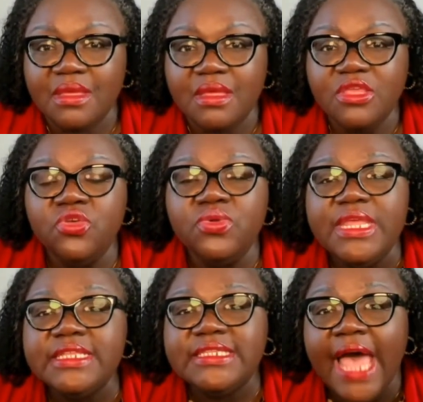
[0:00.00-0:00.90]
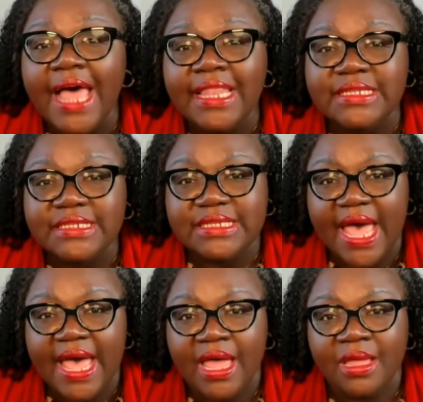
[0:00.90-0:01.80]
You need silence
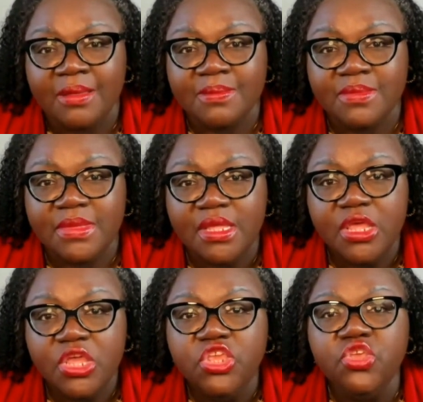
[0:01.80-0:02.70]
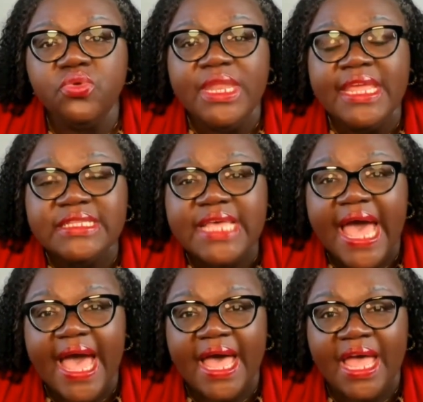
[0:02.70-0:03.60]
time. You need
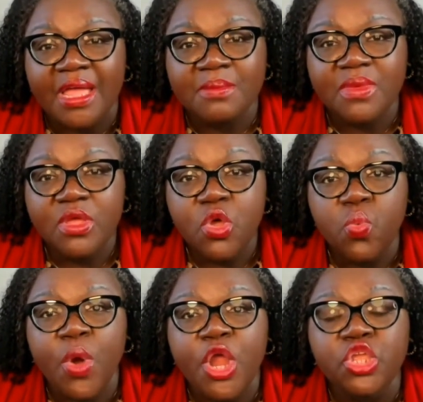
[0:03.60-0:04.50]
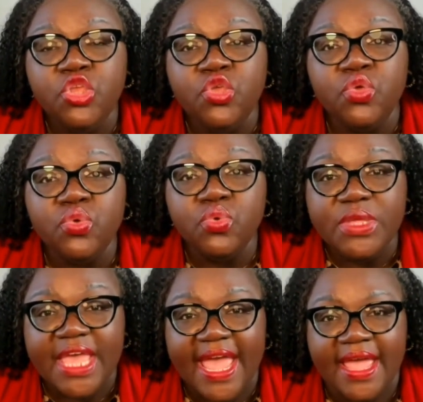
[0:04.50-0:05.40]
time where you
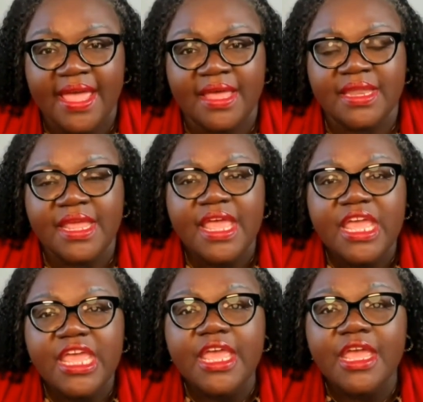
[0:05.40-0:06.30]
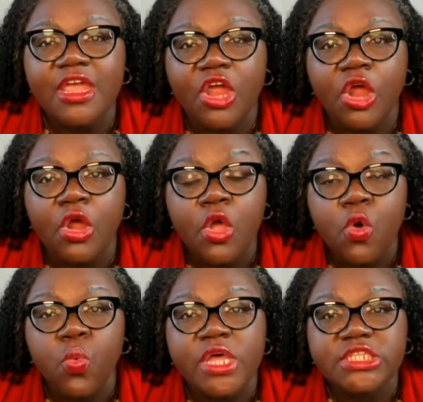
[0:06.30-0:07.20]
can hear
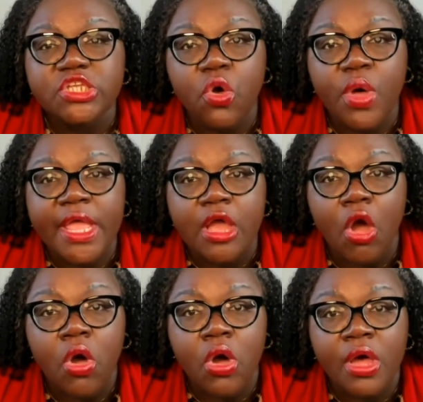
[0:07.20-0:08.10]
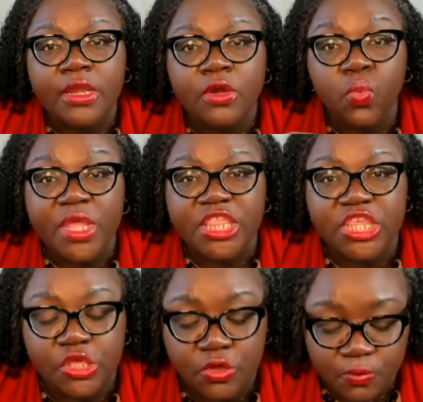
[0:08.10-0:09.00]
what's going on with
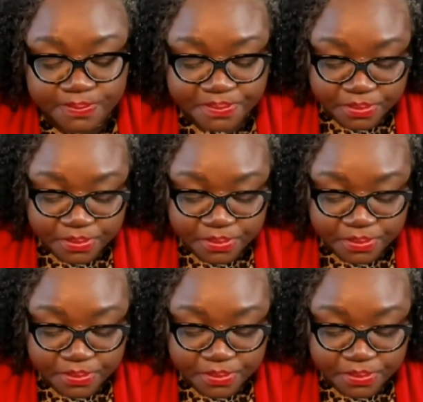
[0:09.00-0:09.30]
you.